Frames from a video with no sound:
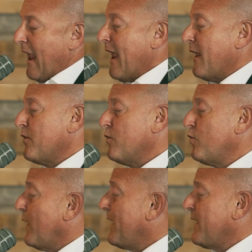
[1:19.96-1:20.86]
and the
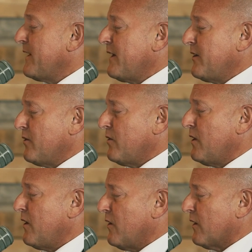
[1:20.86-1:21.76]
way you
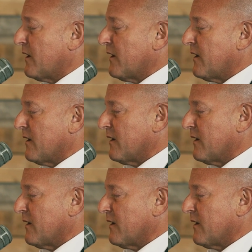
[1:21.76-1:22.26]
look